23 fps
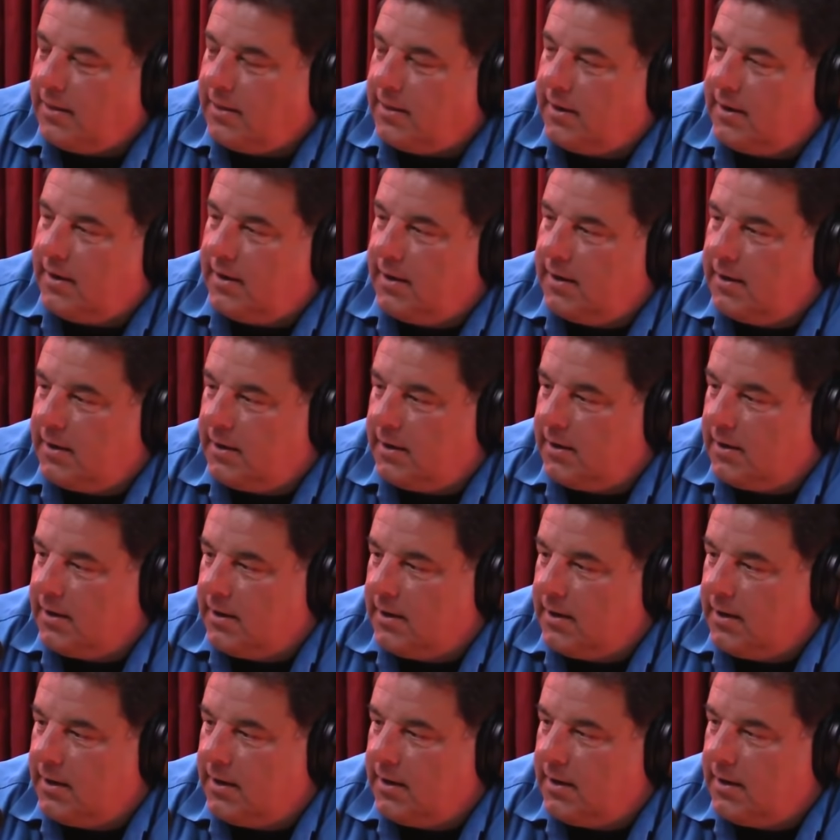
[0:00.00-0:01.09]
the
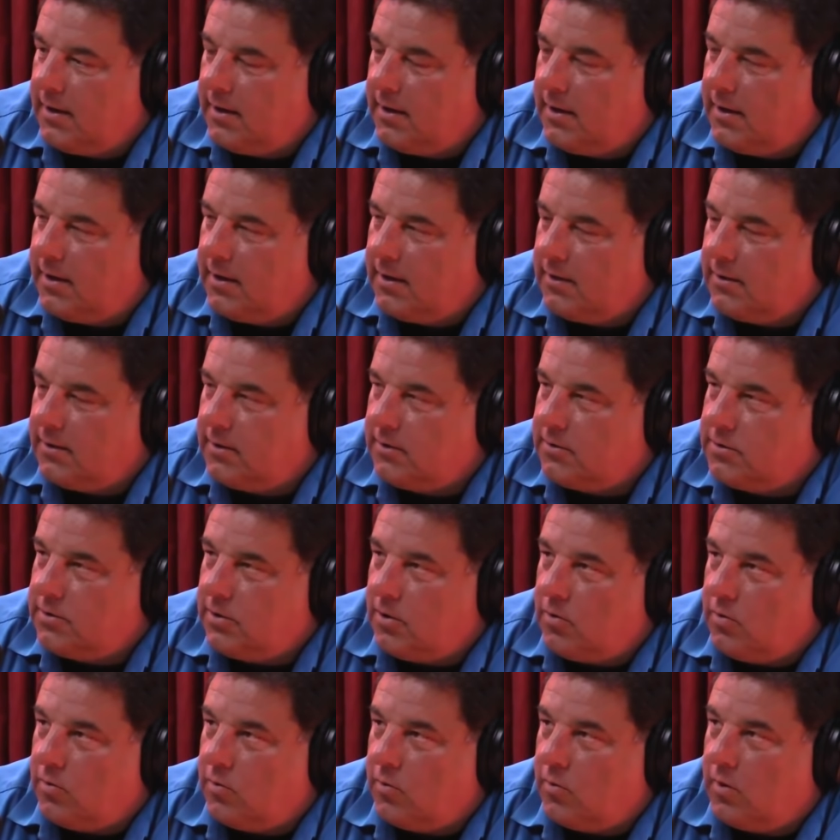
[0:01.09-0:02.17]
uh, the
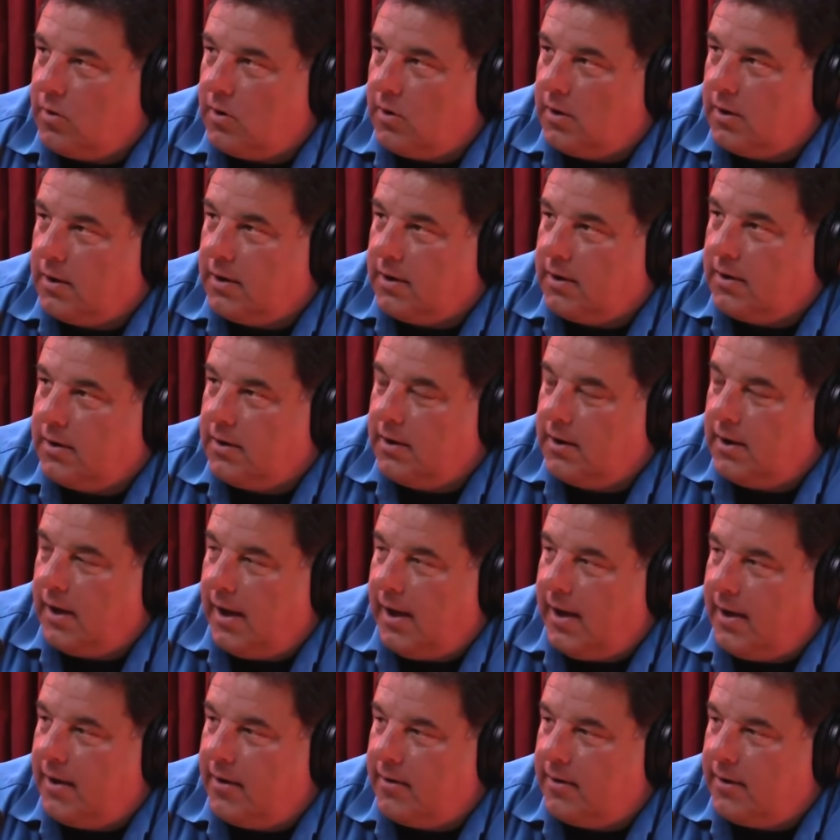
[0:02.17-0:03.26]
show
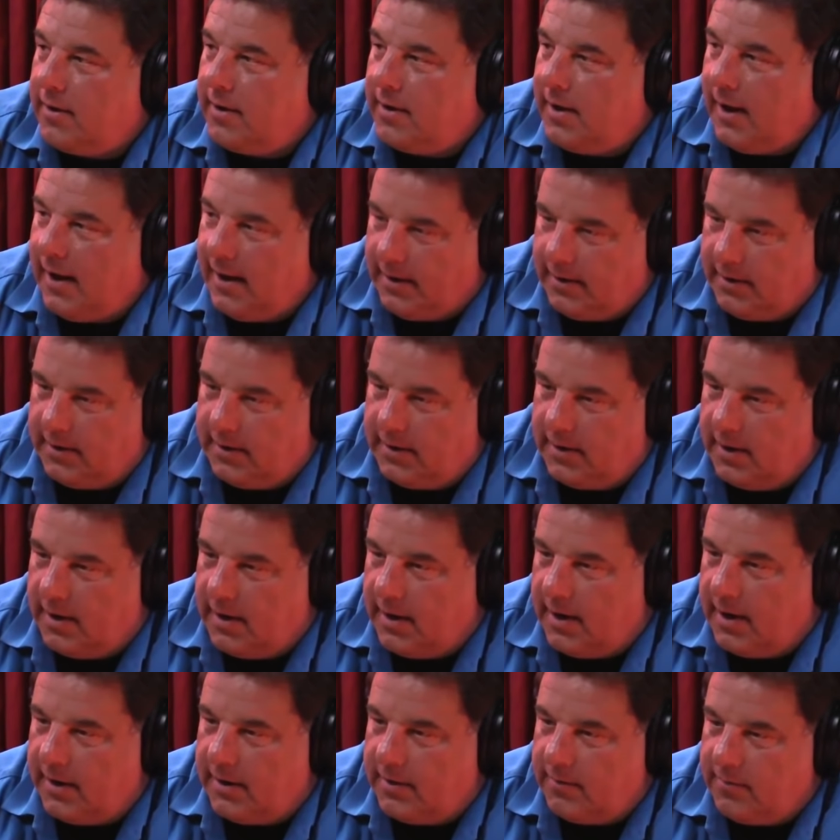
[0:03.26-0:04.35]
aired in
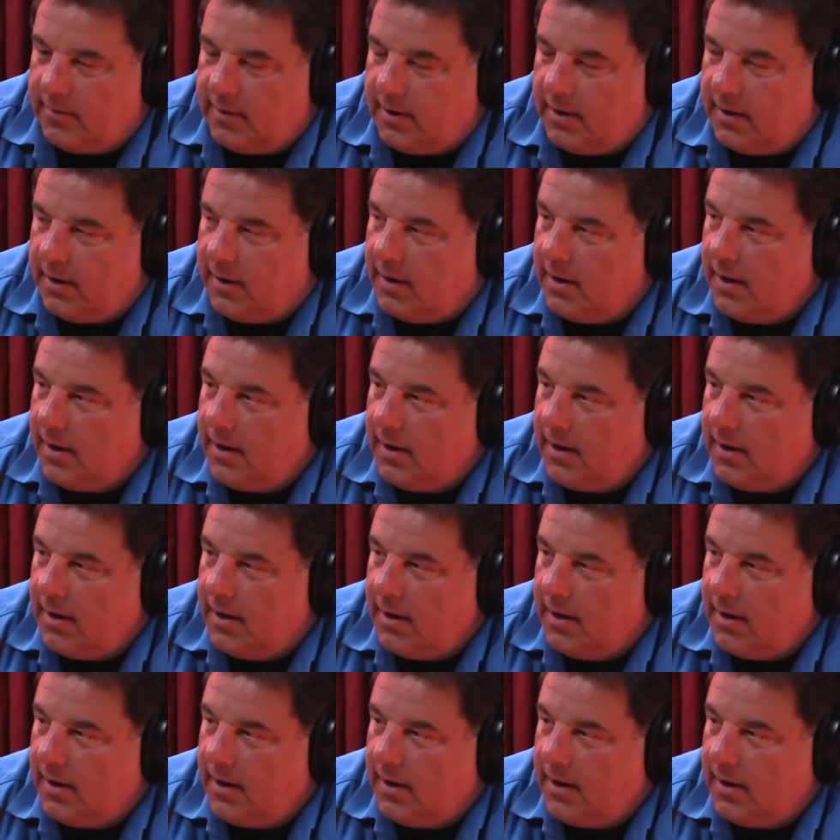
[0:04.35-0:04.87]
'99, right?